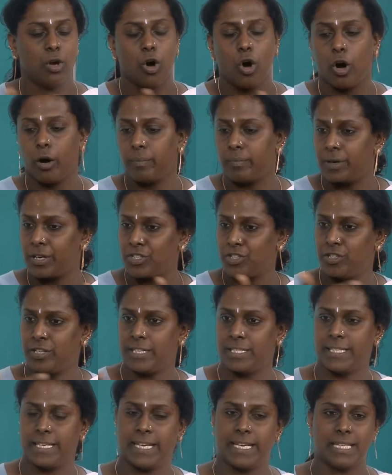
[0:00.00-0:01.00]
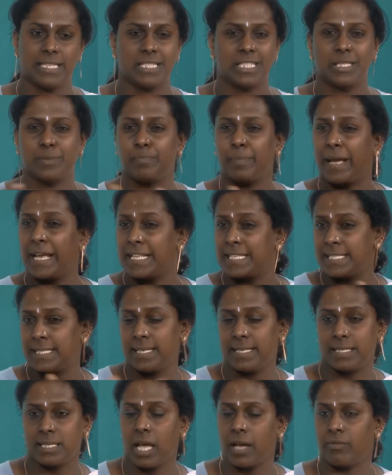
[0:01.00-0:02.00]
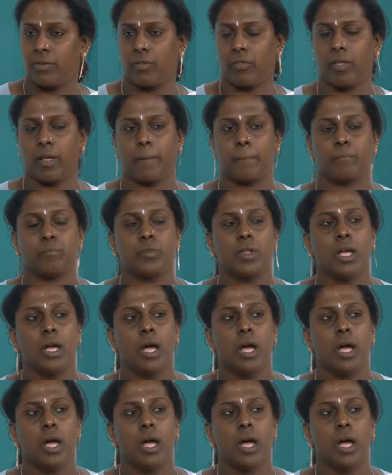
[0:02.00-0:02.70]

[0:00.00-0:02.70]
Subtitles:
opportunities, spaces, everything,